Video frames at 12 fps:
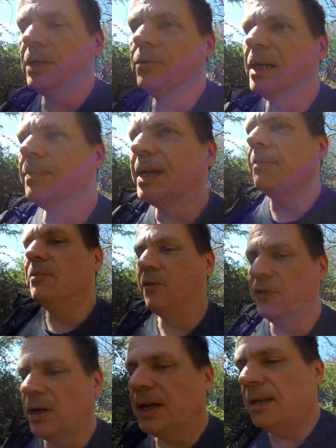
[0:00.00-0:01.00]
greatly
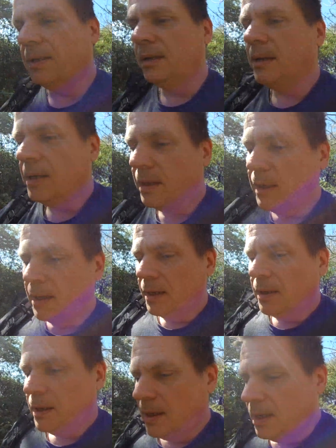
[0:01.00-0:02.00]
amplifier.
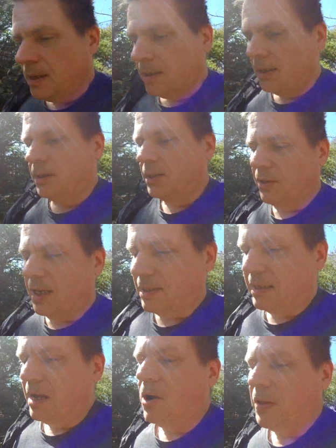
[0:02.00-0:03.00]
So the
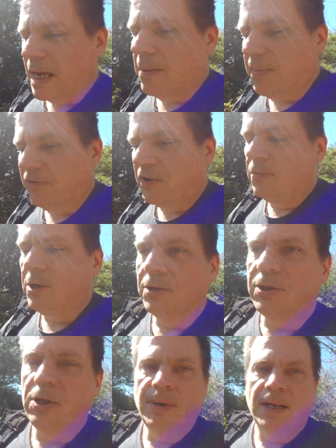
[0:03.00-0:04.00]
SDR and the amplifier would
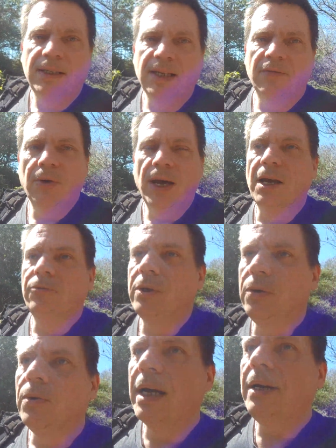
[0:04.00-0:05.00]
cost you about 700 or 800
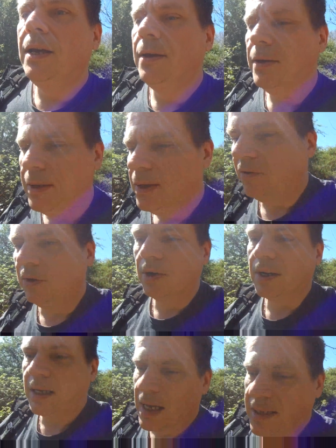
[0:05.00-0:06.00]
quid if you were
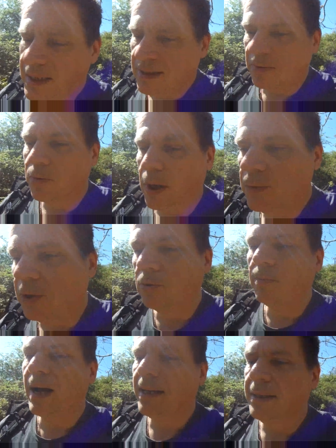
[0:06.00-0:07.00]
going to get a decent one with all
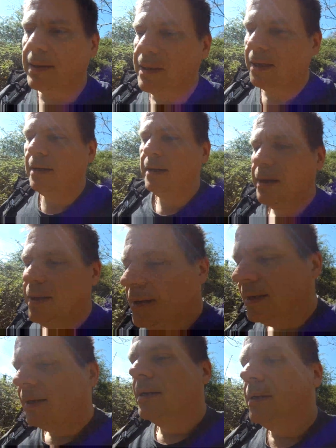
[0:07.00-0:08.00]
bands.
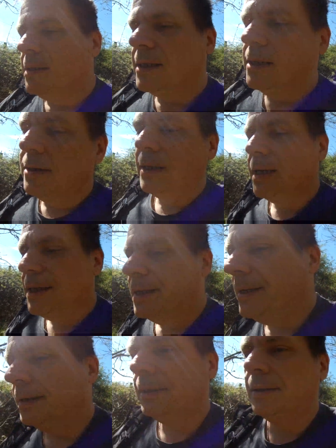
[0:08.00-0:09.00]
So yeah,
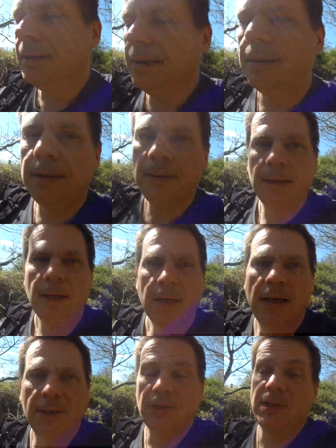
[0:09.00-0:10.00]

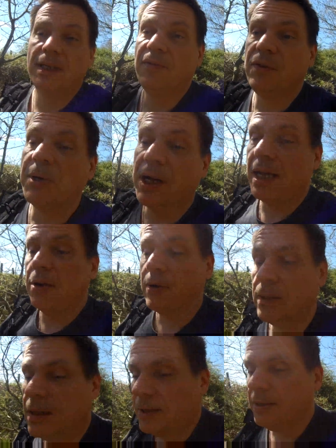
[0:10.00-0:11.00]
you still have to buy an aerial.
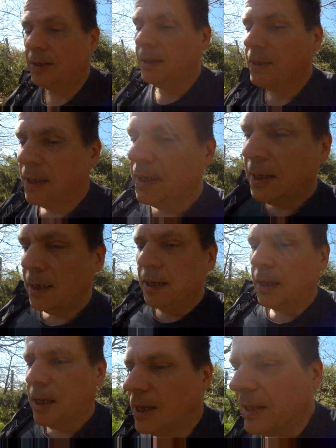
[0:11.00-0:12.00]

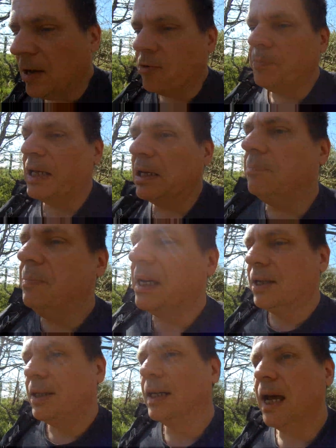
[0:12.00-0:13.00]
and that would be bigger
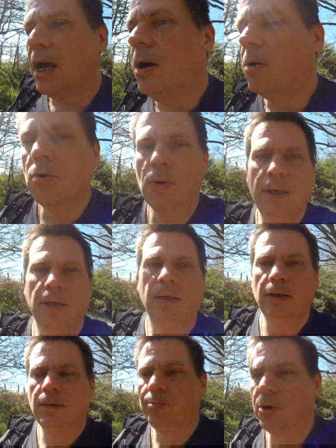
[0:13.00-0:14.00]
than our whole
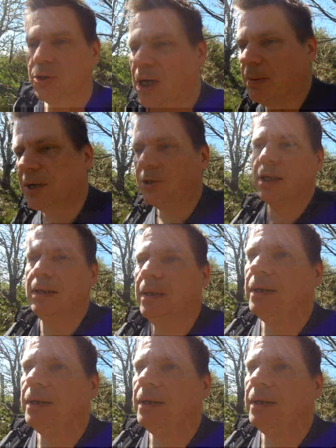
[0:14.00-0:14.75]
project budget,